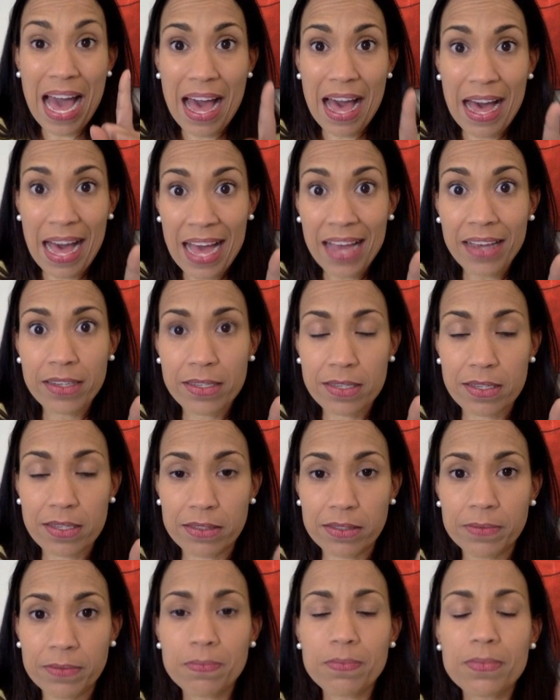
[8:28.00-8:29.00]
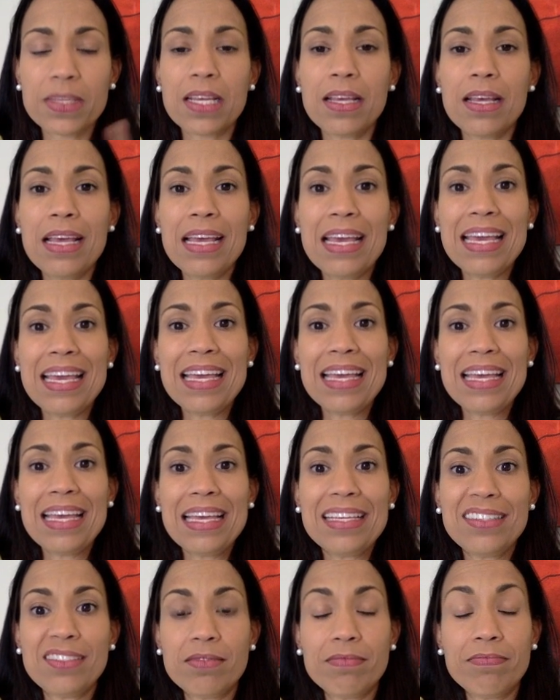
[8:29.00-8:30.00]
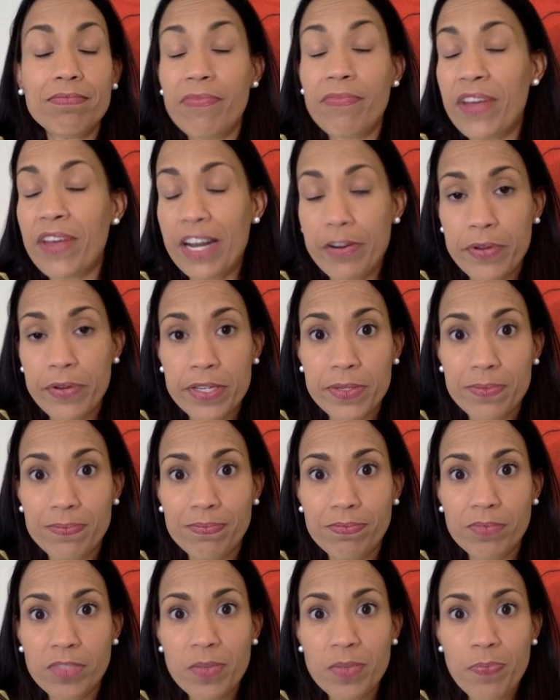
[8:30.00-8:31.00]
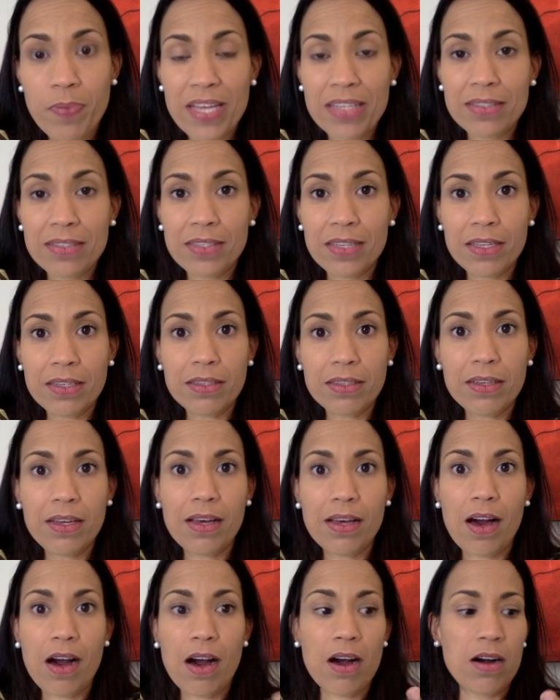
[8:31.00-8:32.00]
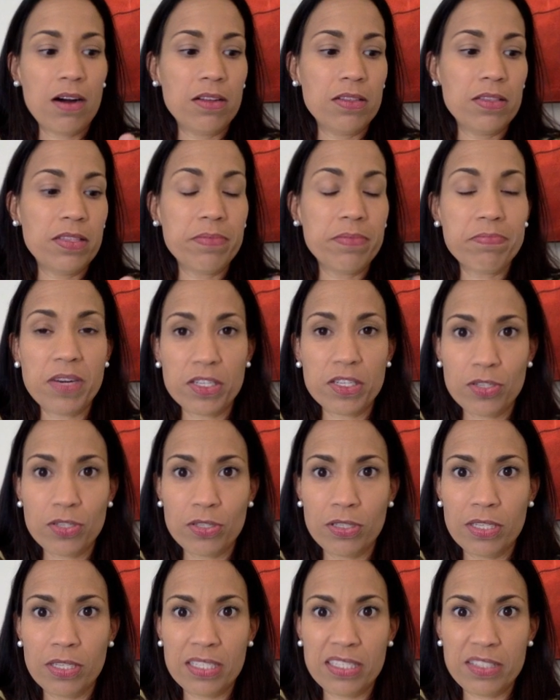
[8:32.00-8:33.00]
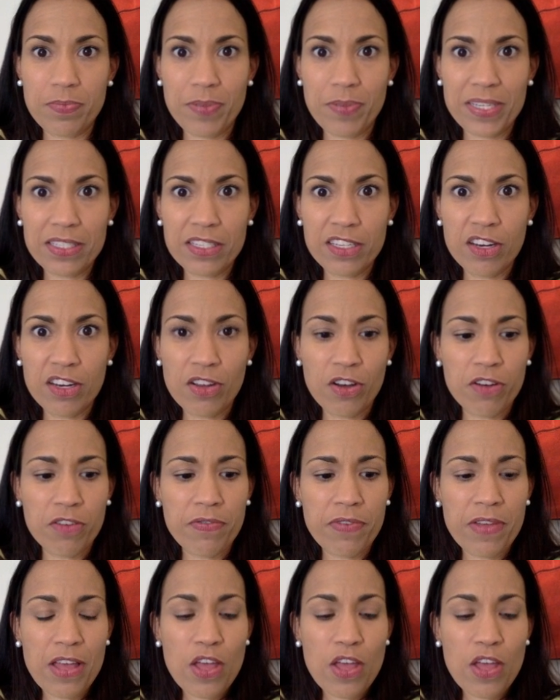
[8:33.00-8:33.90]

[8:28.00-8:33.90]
axon varies depending on the muscle and depending on